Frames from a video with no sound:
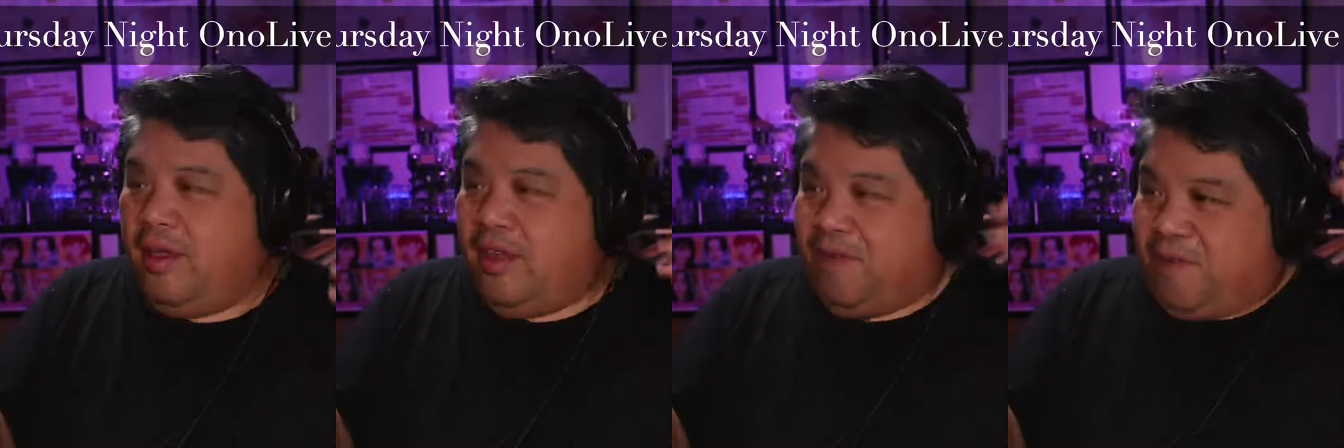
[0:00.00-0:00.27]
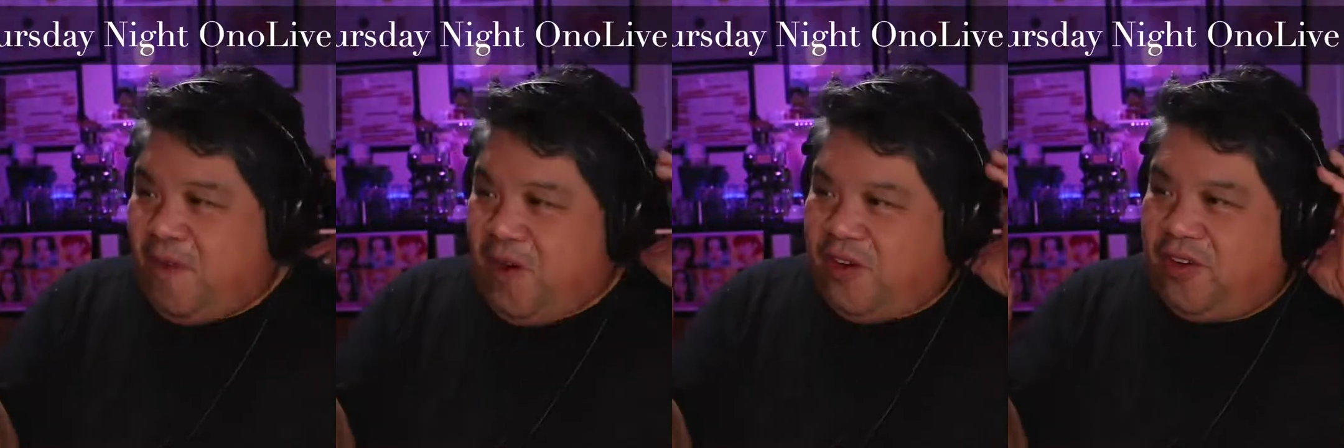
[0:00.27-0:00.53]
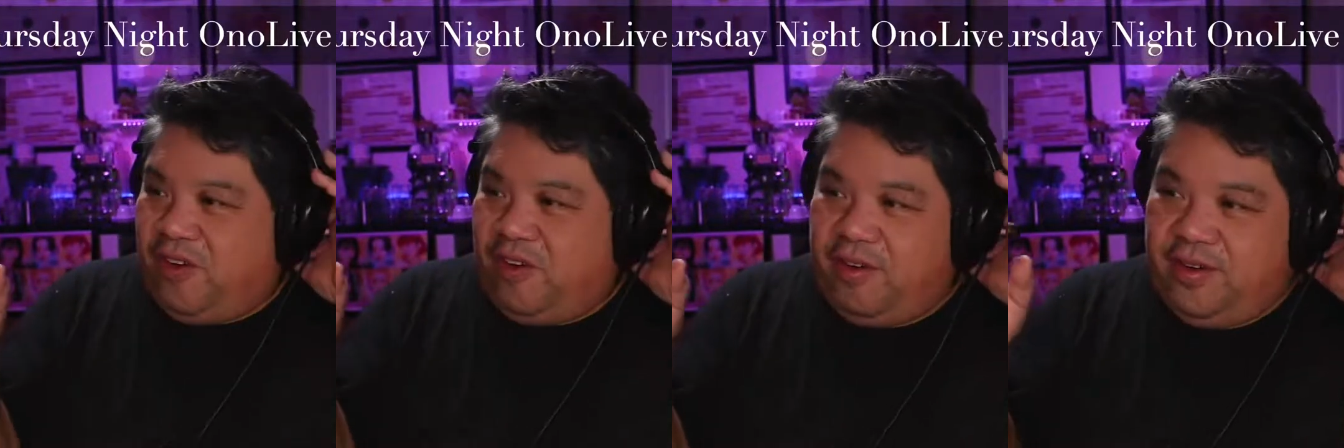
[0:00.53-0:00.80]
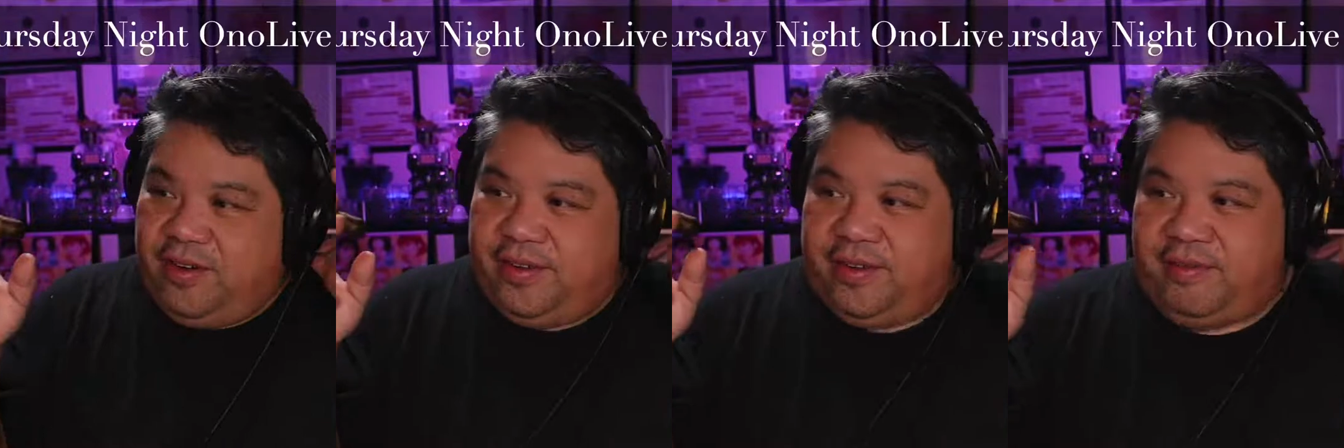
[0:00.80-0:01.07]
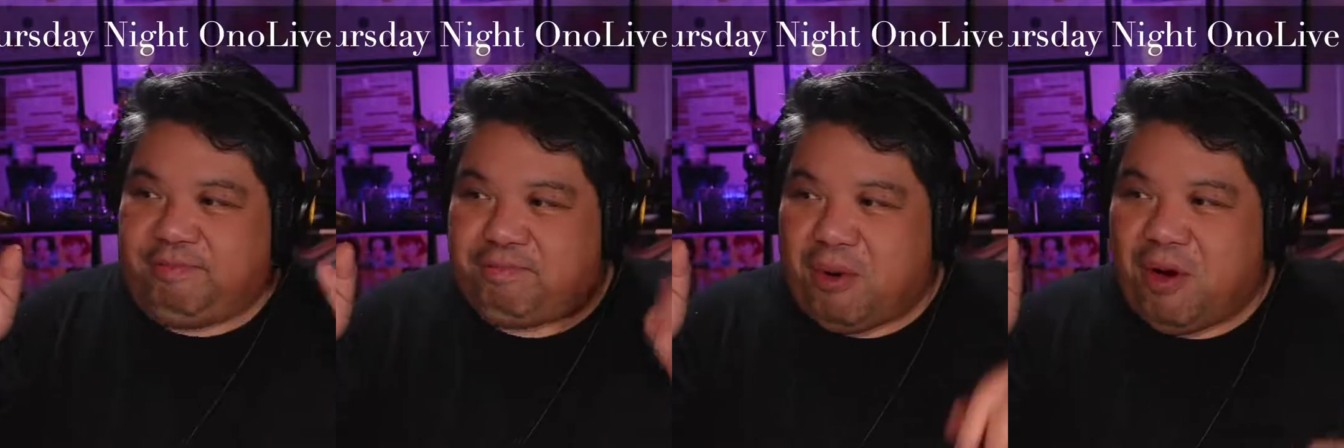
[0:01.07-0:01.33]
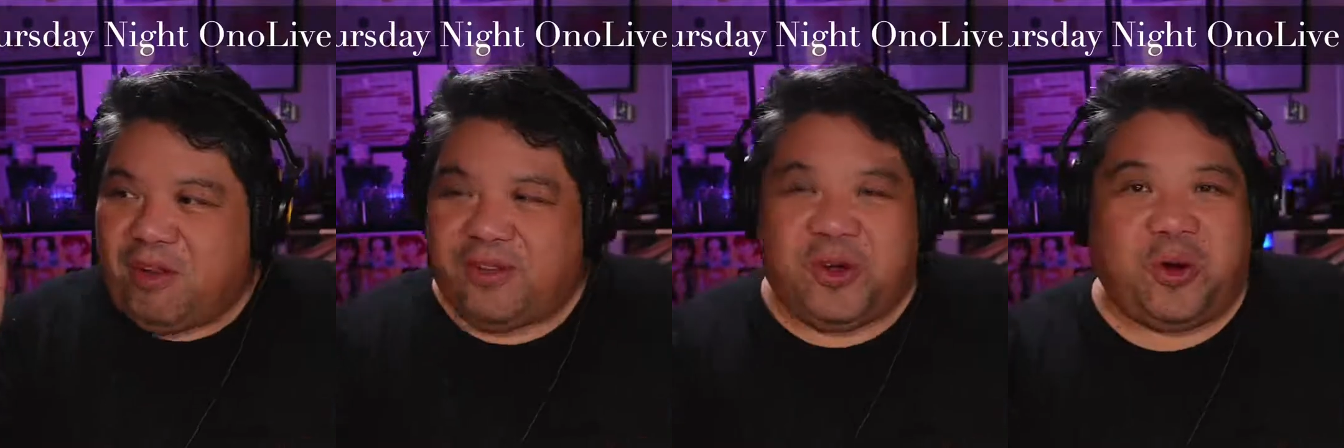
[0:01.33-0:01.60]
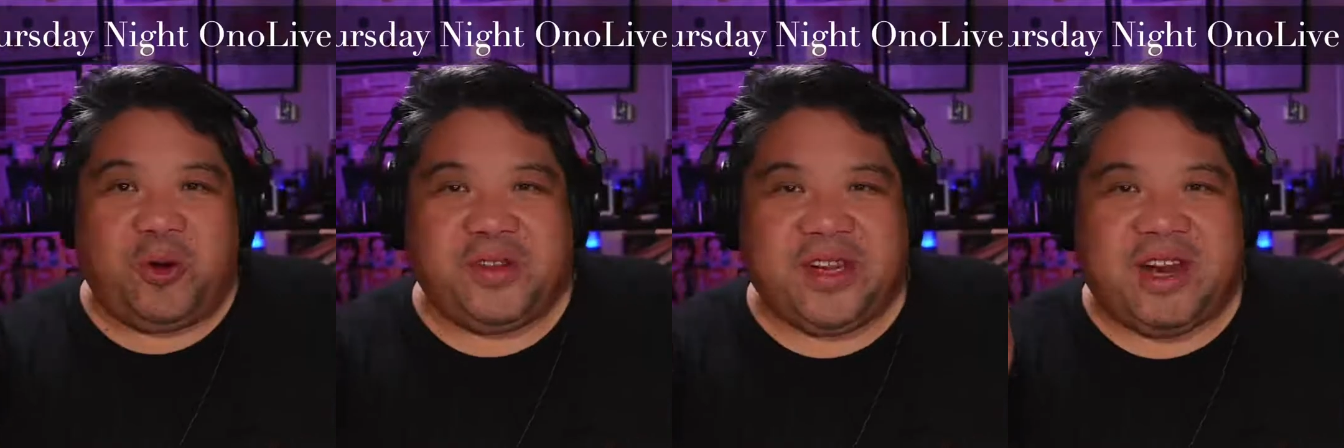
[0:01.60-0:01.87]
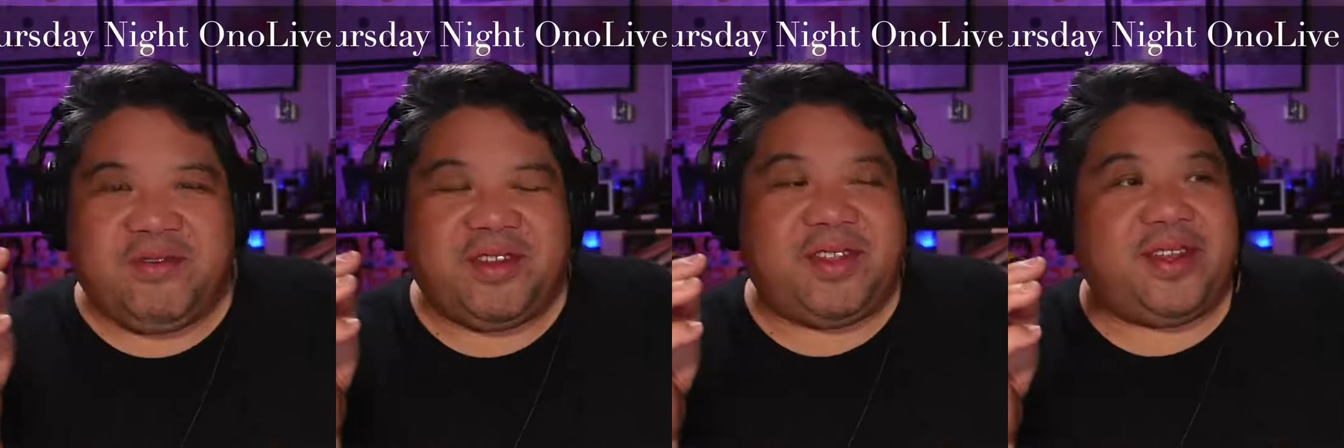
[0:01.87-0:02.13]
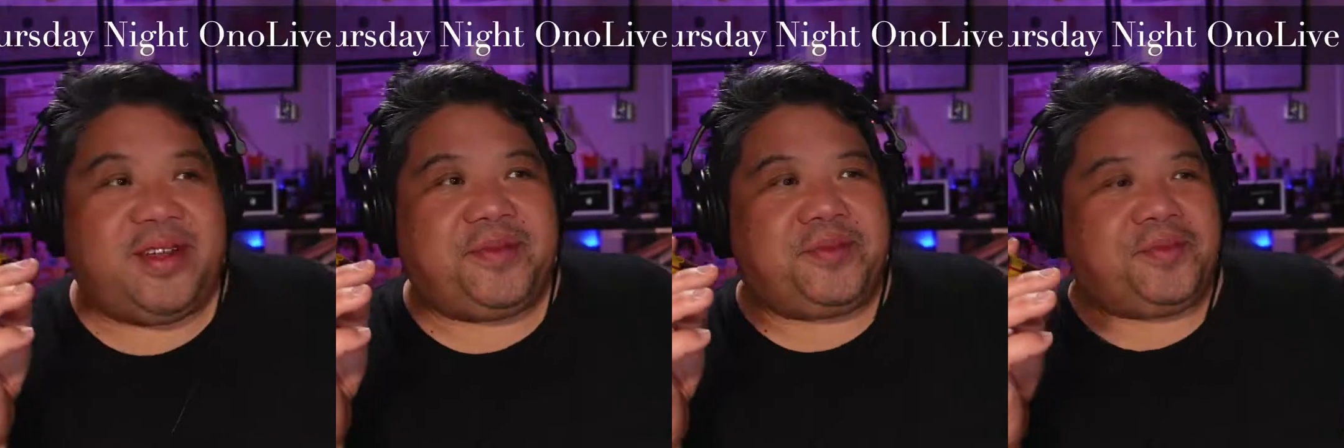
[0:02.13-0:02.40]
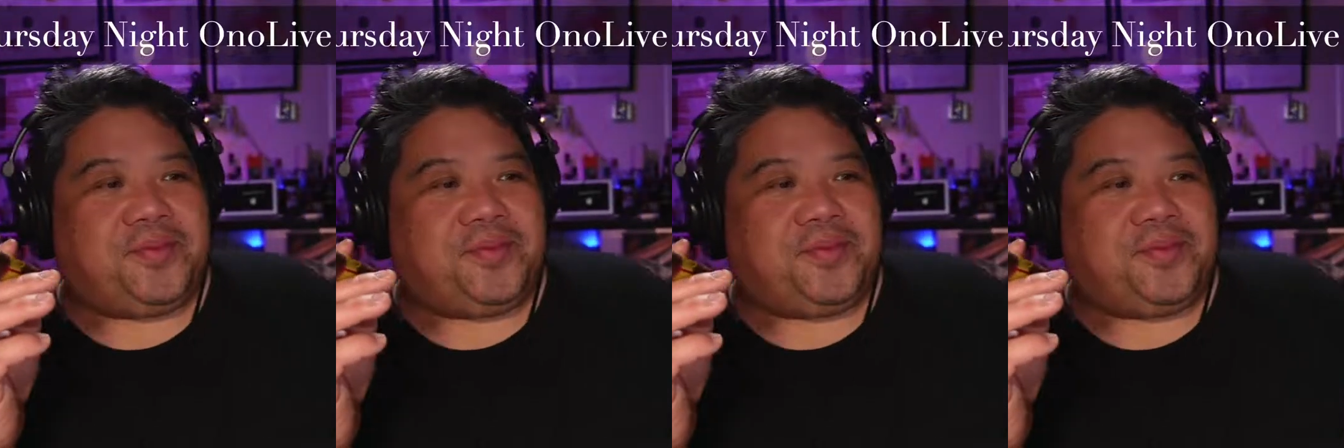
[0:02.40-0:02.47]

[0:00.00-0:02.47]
furniture, burns holes in everything